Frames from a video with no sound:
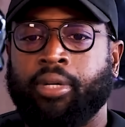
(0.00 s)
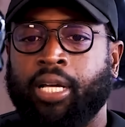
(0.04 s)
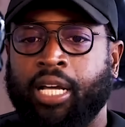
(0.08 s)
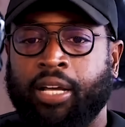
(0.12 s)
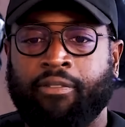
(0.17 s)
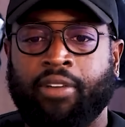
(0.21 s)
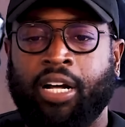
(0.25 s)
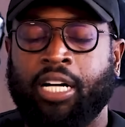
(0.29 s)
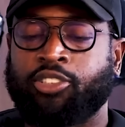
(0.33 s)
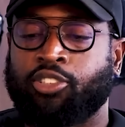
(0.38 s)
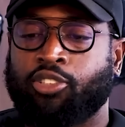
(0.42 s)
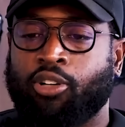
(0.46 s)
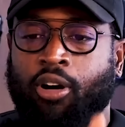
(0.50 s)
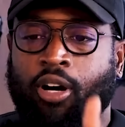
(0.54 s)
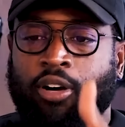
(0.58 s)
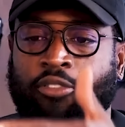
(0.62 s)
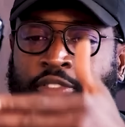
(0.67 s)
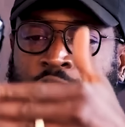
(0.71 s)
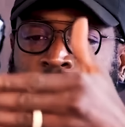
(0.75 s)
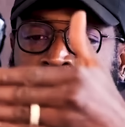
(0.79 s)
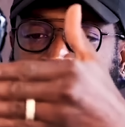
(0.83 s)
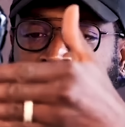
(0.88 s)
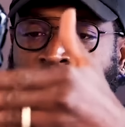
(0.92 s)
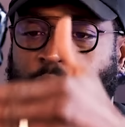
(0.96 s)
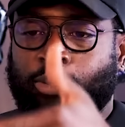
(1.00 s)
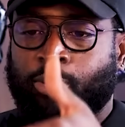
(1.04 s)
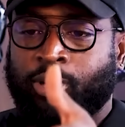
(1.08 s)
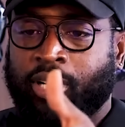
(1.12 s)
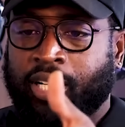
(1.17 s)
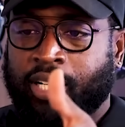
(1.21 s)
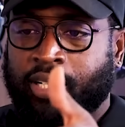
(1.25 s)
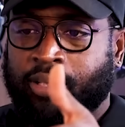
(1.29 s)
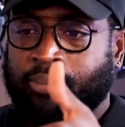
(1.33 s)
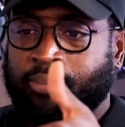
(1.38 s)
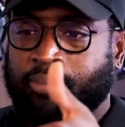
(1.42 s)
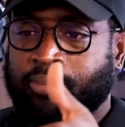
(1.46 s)
And my star from the
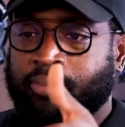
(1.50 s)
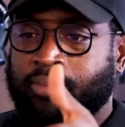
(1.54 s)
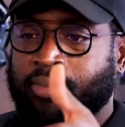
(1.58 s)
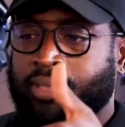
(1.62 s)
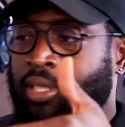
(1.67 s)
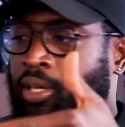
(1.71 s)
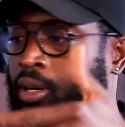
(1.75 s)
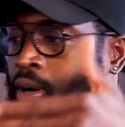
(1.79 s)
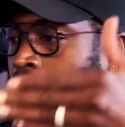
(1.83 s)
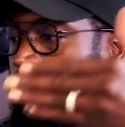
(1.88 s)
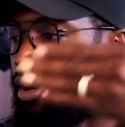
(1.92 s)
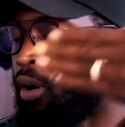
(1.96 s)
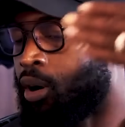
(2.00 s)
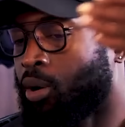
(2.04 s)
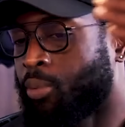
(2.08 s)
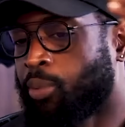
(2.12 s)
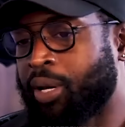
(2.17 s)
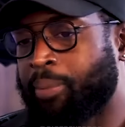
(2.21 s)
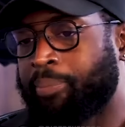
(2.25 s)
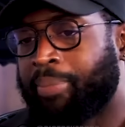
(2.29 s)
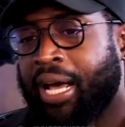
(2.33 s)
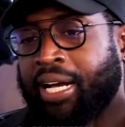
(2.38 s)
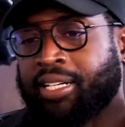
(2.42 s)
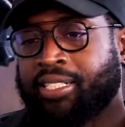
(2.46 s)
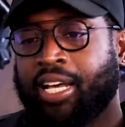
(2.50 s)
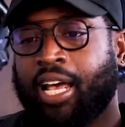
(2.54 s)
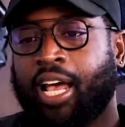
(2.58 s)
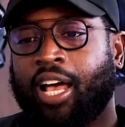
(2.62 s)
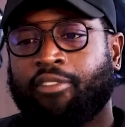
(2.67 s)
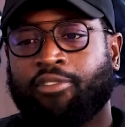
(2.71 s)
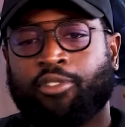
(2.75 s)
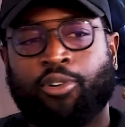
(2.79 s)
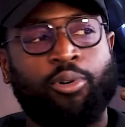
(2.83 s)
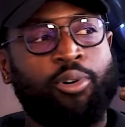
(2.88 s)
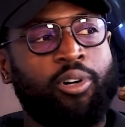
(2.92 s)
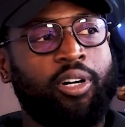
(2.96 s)
rim all the way back to
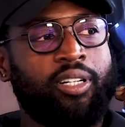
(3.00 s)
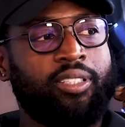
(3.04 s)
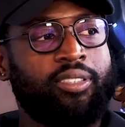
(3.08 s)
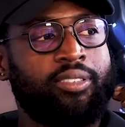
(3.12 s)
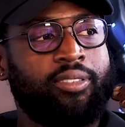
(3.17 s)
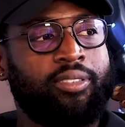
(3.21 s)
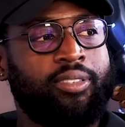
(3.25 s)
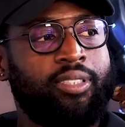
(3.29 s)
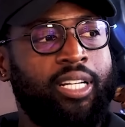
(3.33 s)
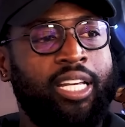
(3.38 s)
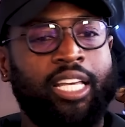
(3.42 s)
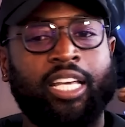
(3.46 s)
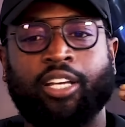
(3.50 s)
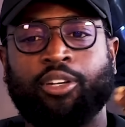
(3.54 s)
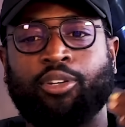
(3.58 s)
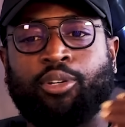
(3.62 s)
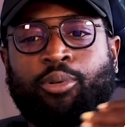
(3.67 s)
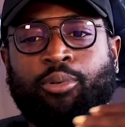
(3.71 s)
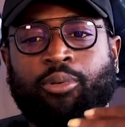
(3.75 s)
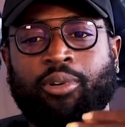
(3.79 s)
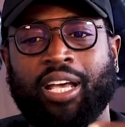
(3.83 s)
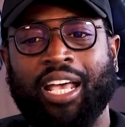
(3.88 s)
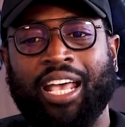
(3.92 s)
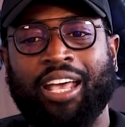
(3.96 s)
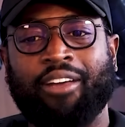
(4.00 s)
half court, he can do